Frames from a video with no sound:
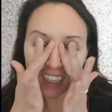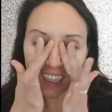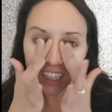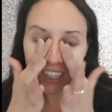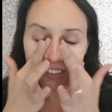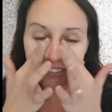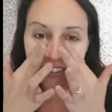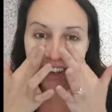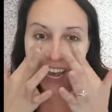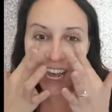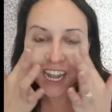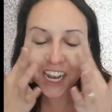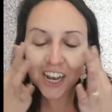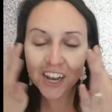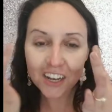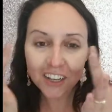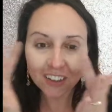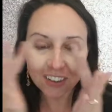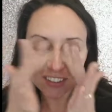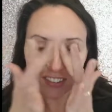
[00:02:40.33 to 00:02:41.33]
Isn't this
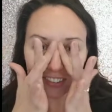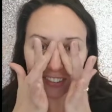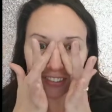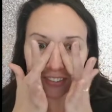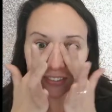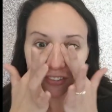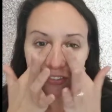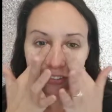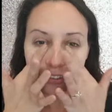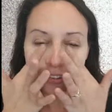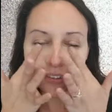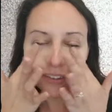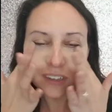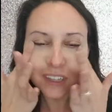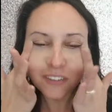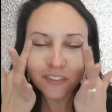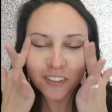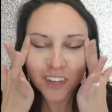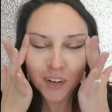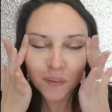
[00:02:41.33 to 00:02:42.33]
fun?
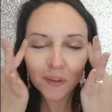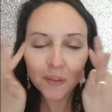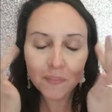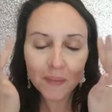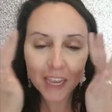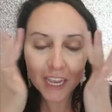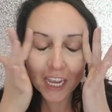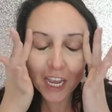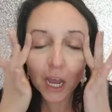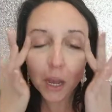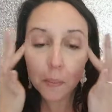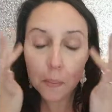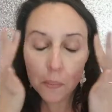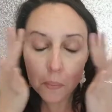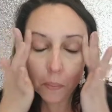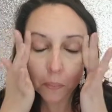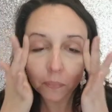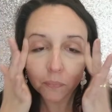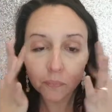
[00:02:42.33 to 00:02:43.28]
Fun with makeup.